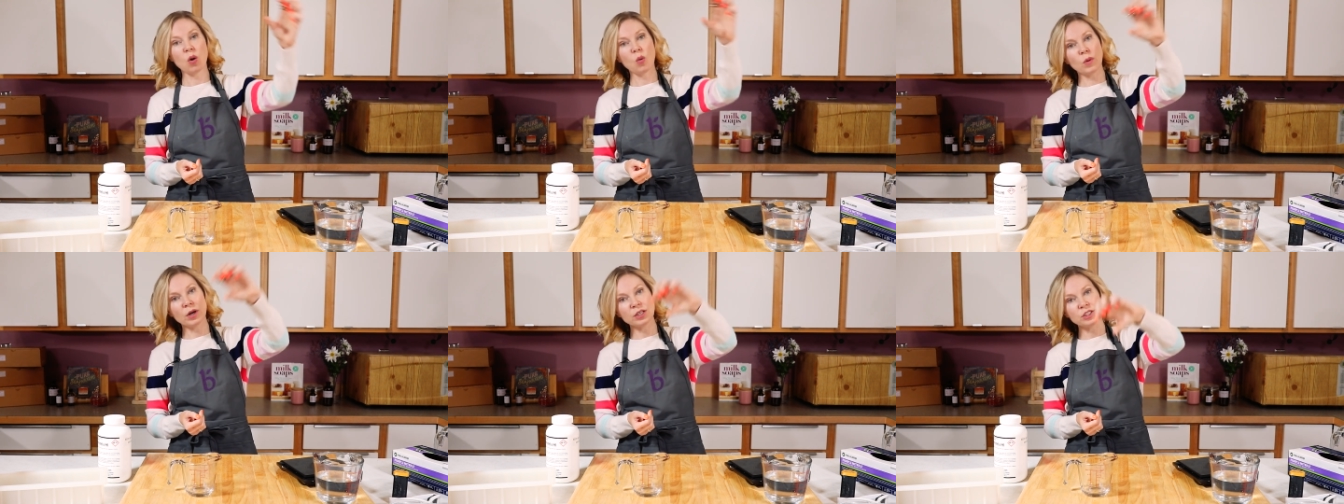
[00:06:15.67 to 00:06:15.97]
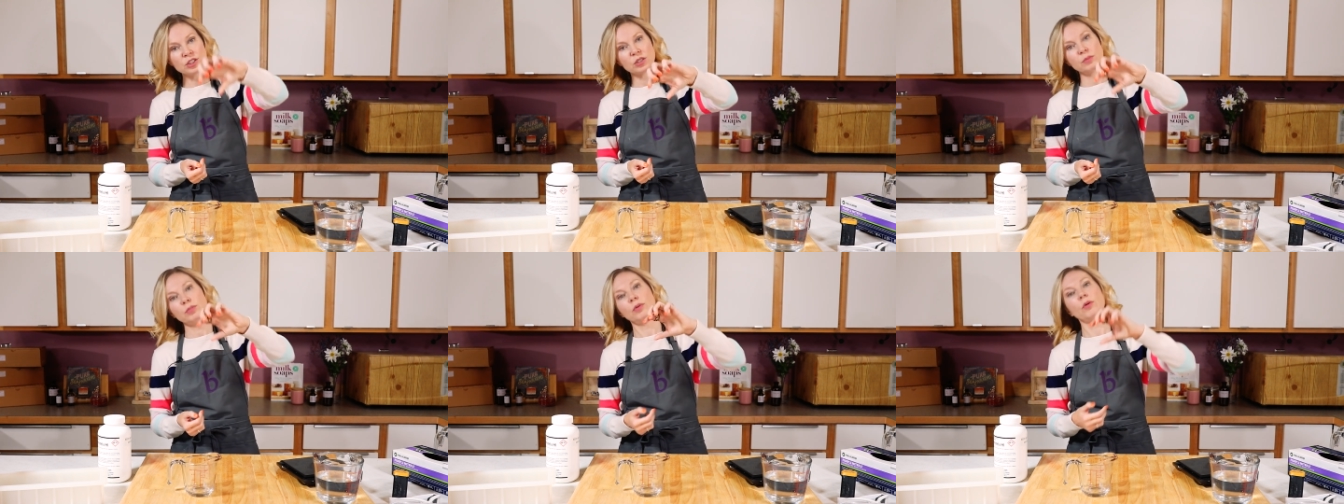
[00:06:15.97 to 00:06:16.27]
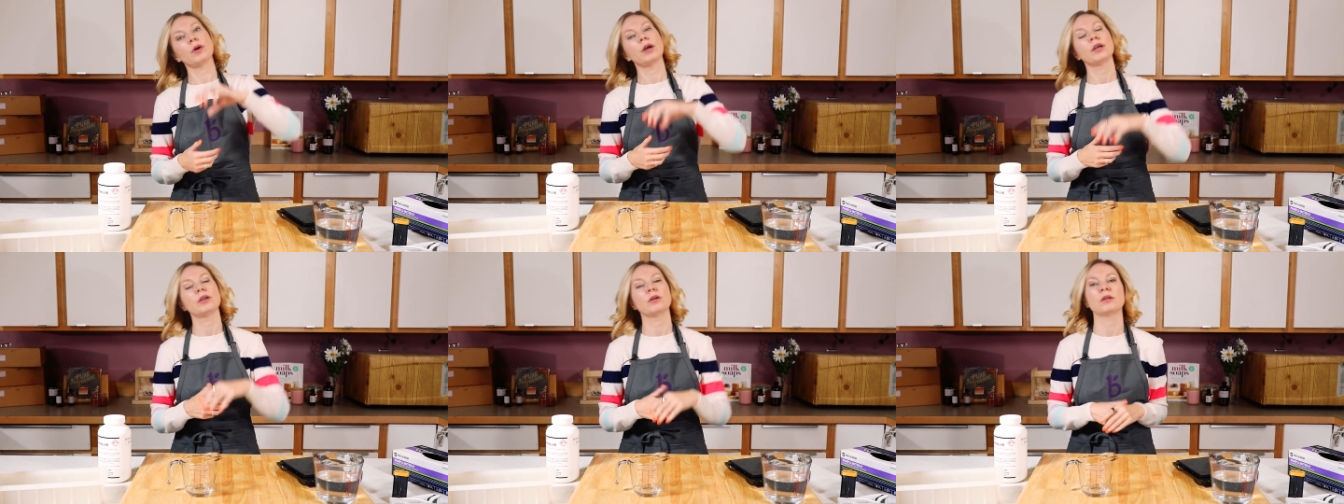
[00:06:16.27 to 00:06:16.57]
once you're
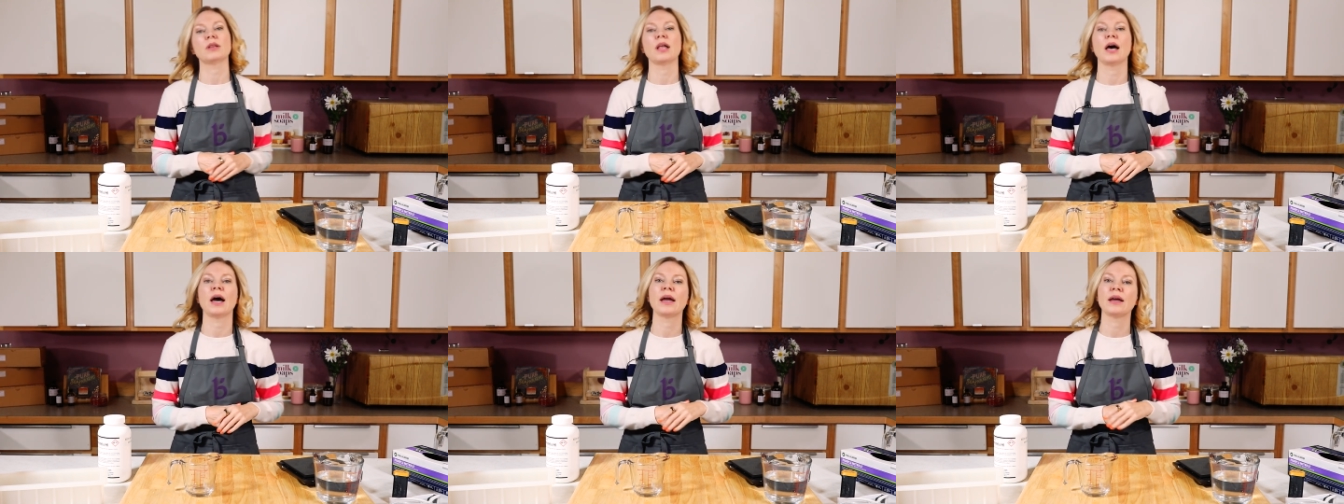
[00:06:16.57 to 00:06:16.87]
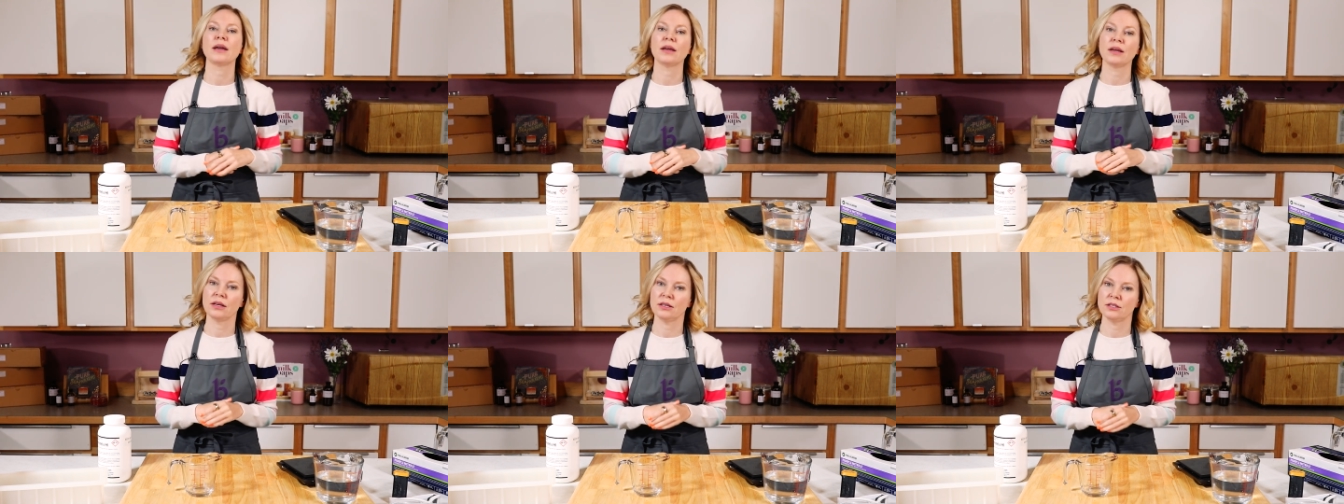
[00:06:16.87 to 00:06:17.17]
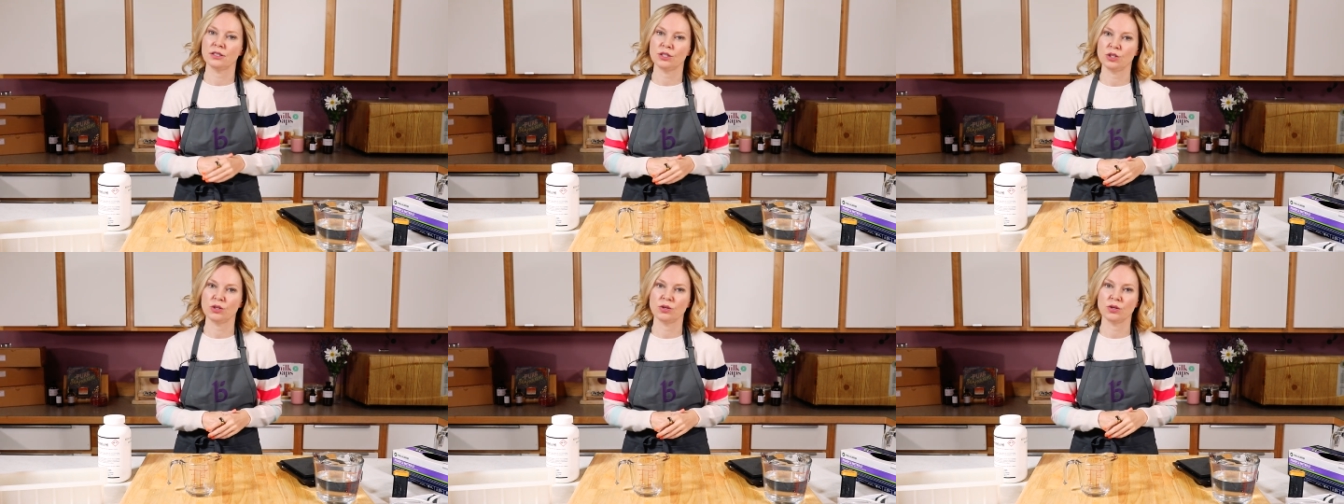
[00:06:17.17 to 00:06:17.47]
pouring your lye
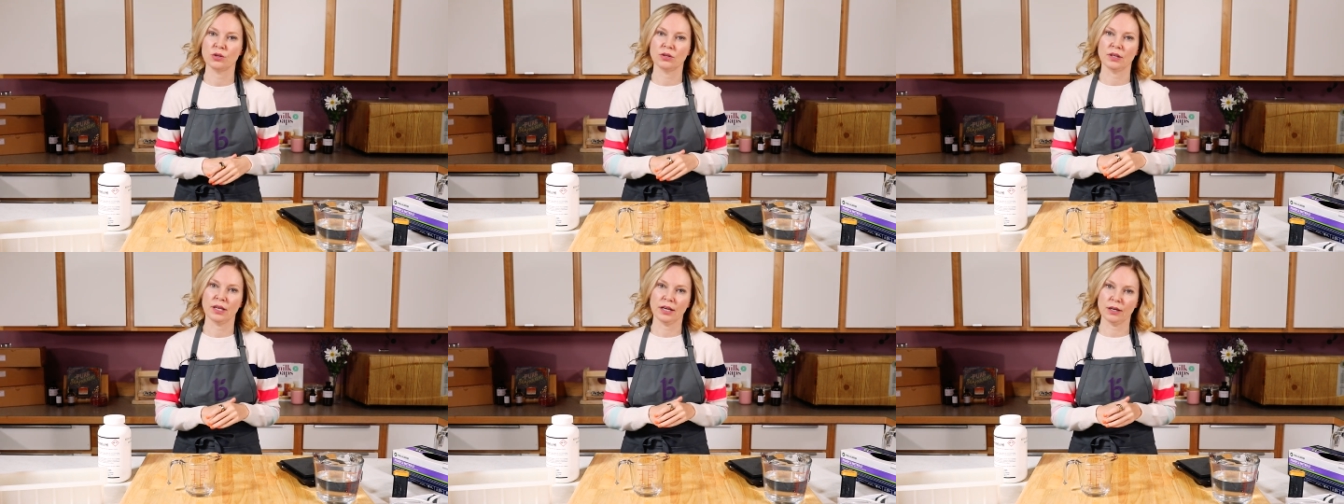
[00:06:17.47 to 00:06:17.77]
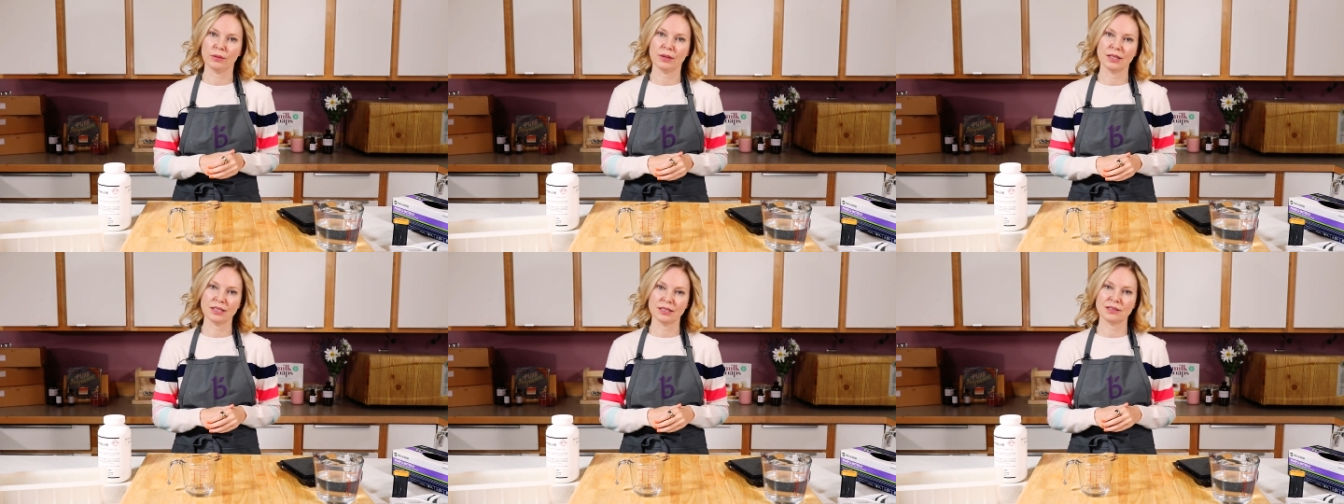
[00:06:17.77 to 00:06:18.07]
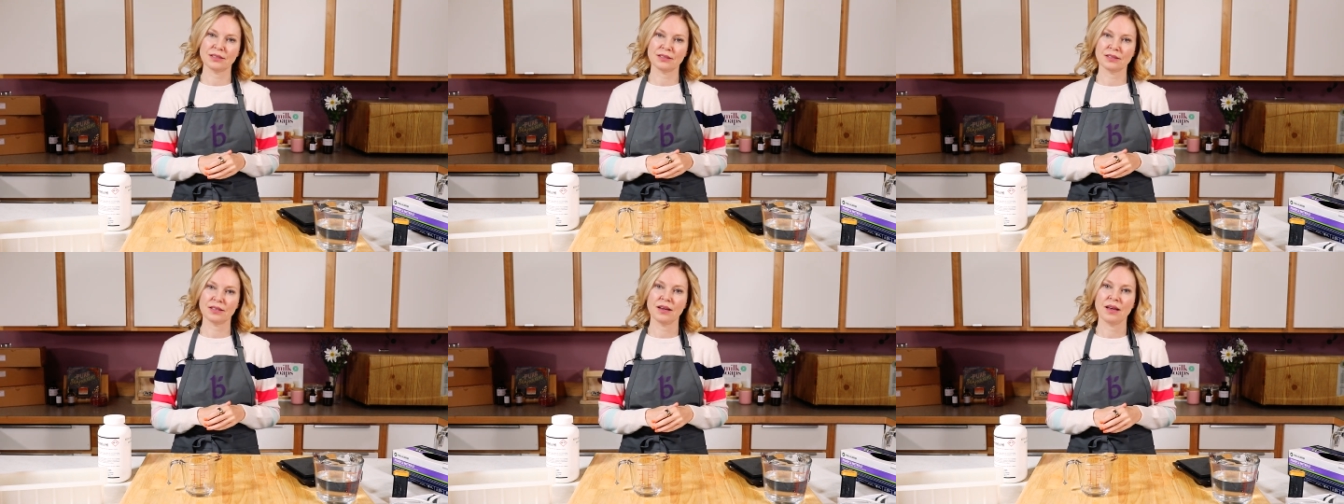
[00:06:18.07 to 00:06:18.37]
into your
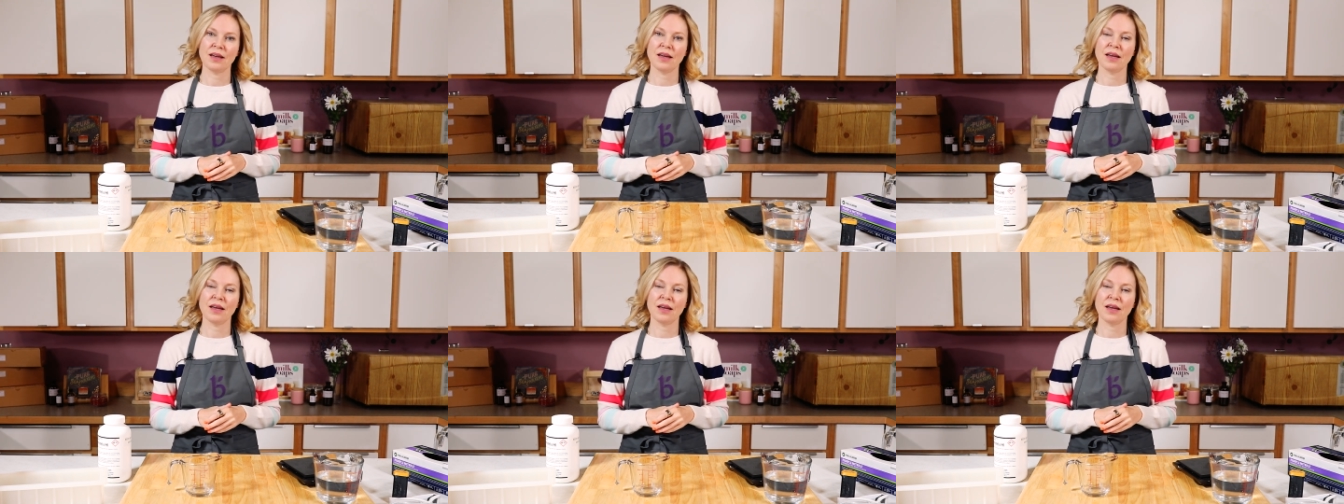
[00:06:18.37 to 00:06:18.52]
liquids.